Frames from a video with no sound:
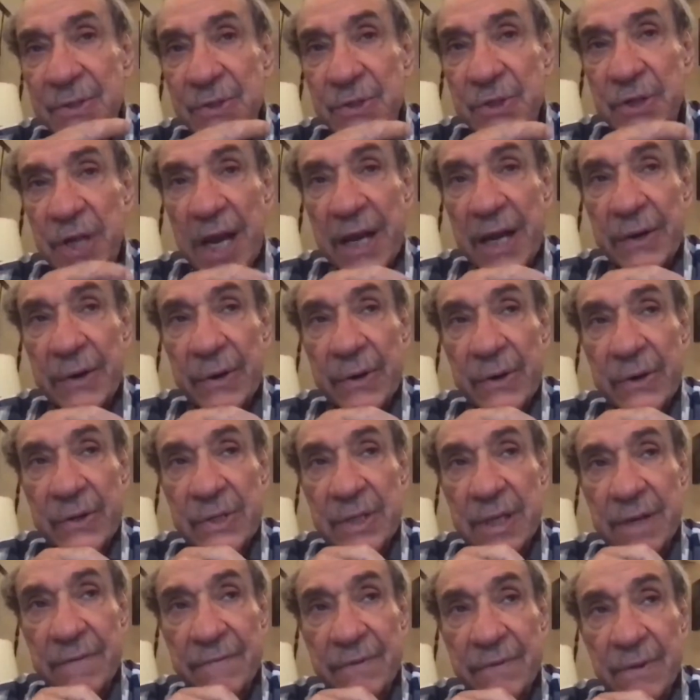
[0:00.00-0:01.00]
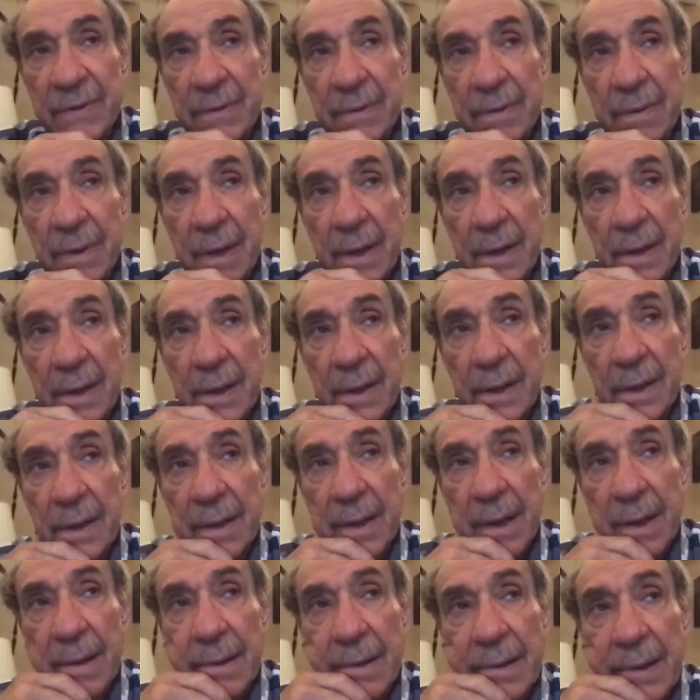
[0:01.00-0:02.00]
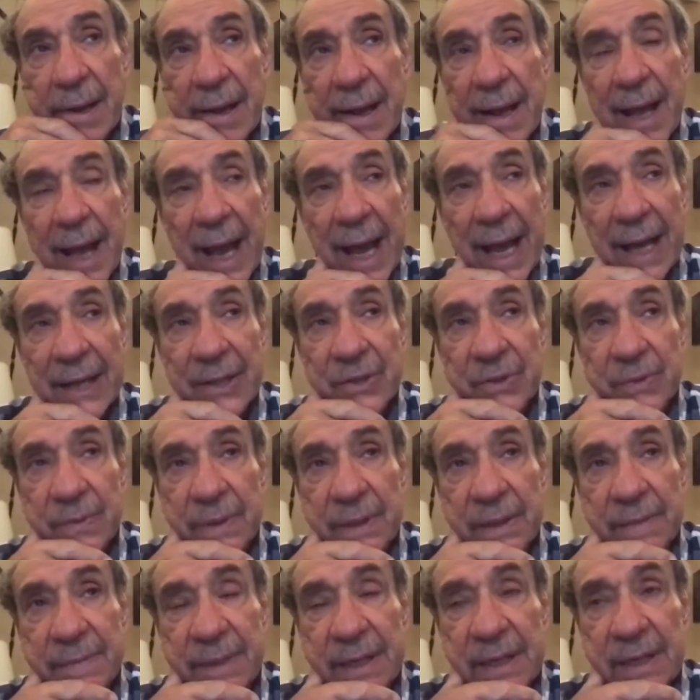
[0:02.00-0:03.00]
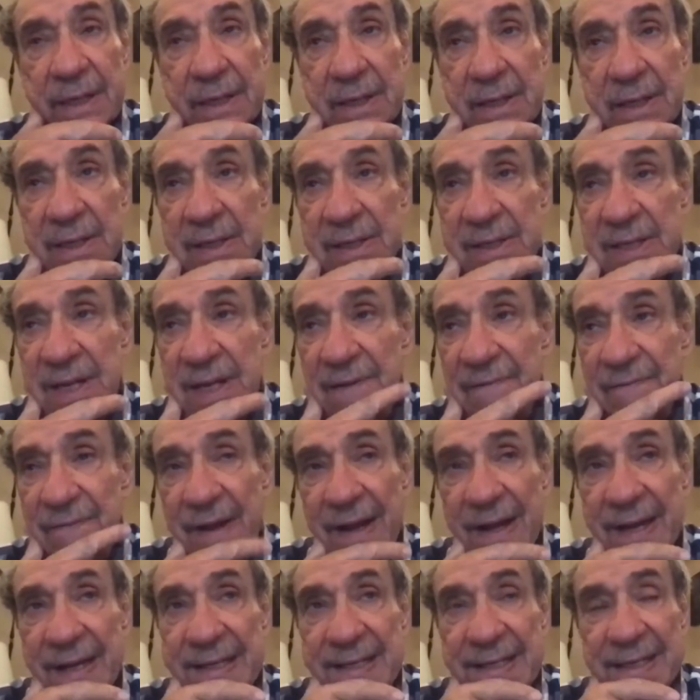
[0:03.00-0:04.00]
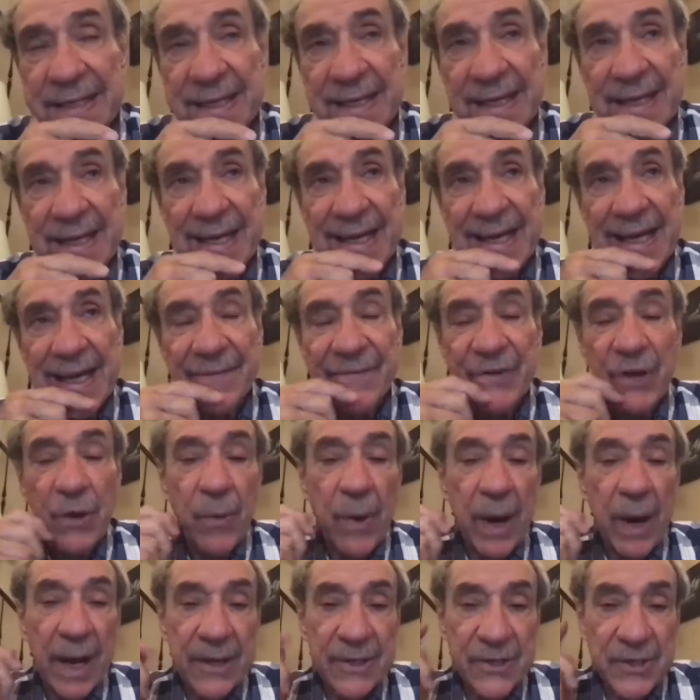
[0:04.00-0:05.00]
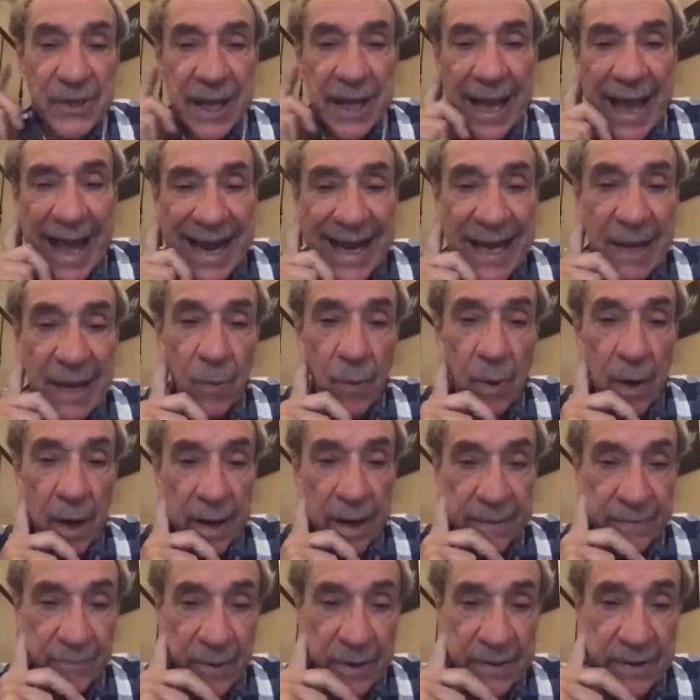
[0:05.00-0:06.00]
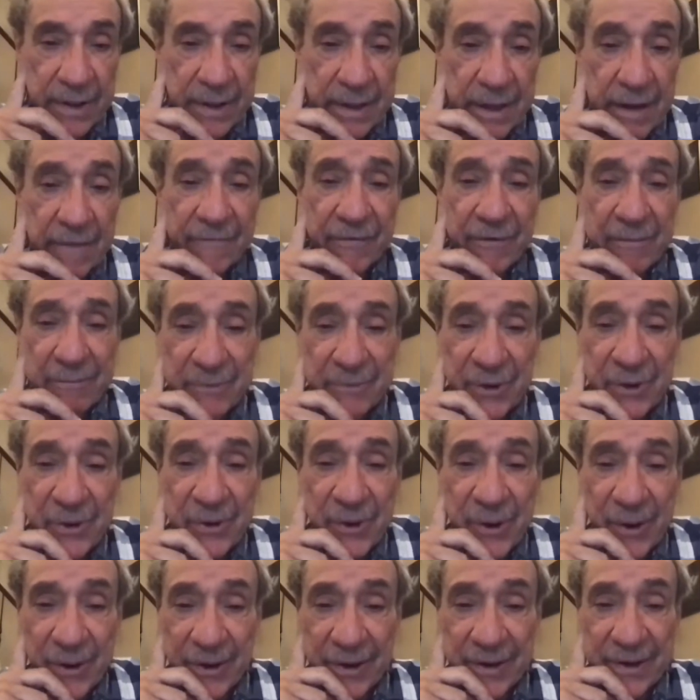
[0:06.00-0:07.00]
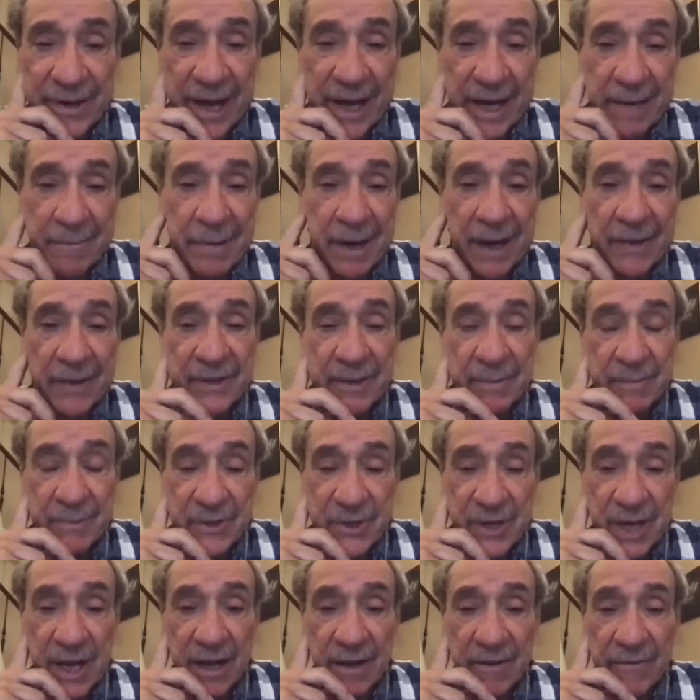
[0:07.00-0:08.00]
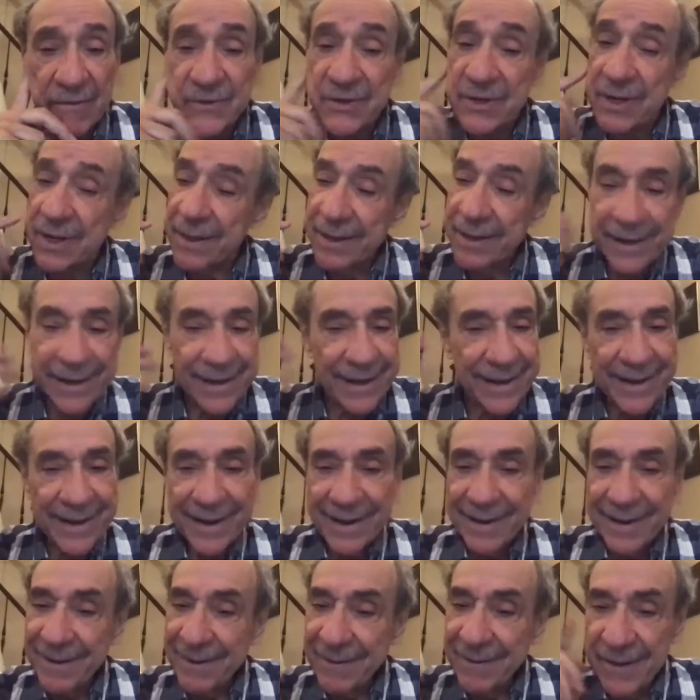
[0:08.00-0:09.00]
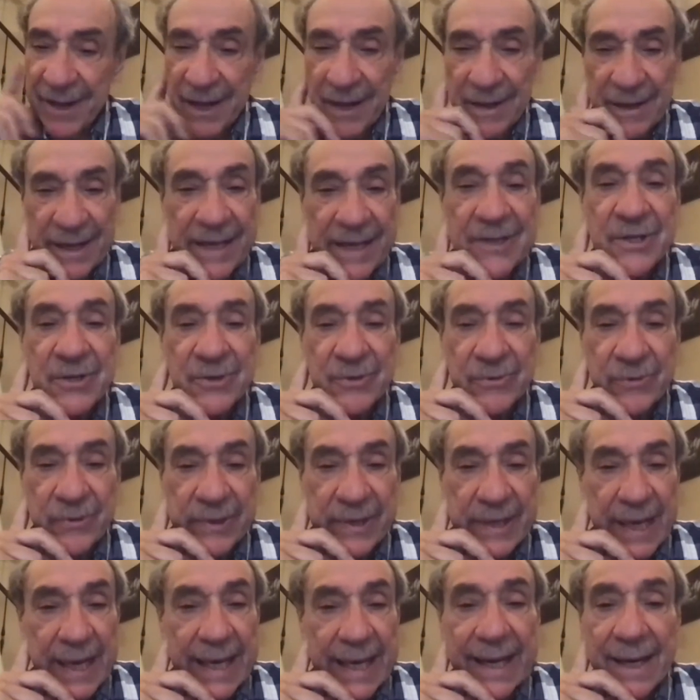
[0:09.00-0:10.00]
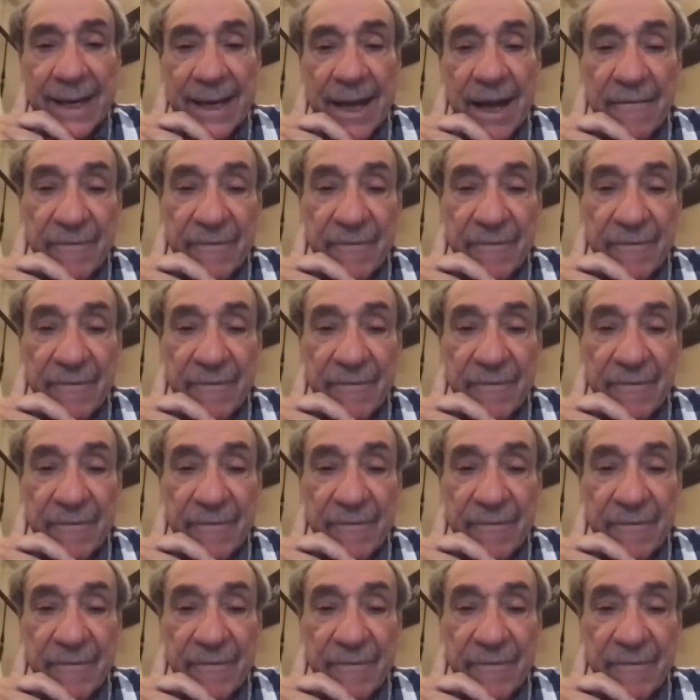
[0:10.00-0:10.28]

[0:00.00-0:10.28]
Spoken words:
generous of you, actually, because in fact, if you ask anyone, whether they're from New York or not, about themselves, they'll instantly love